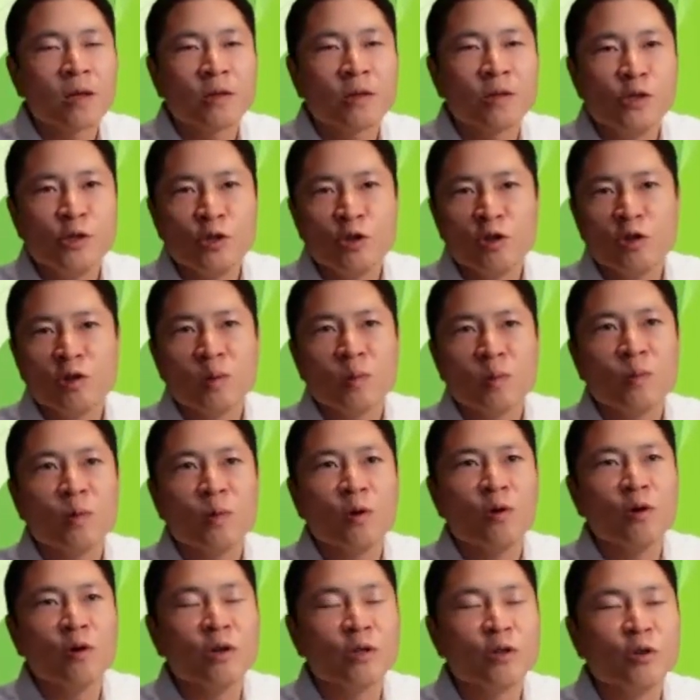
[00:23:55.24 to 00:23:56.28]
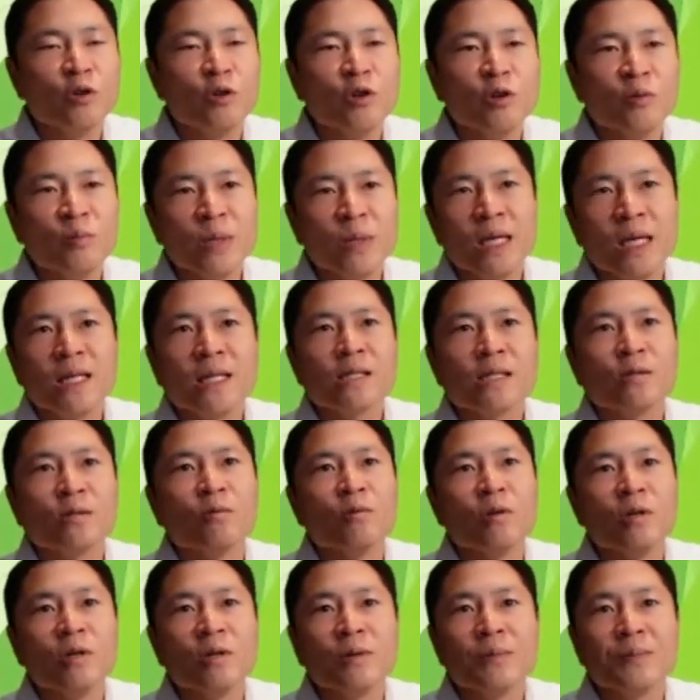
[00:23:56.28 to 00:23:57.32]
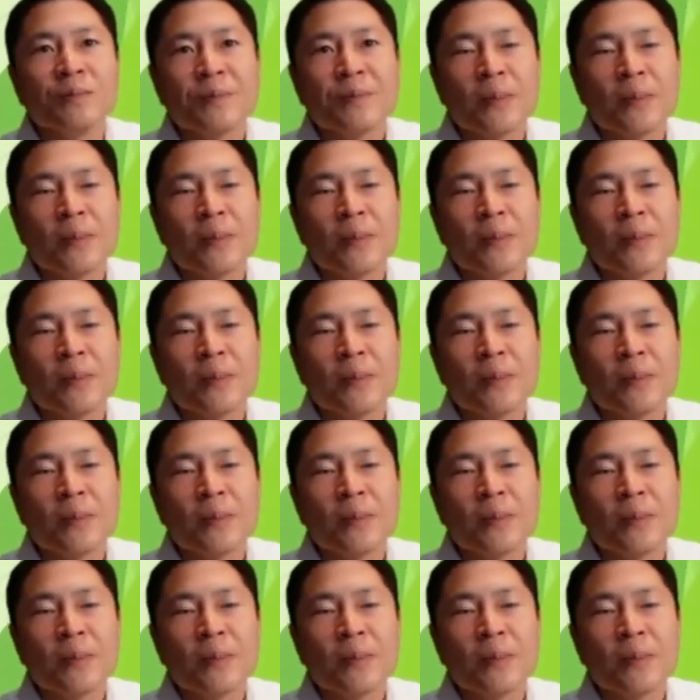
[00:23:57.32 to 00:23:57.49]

Zoom or Google Meets or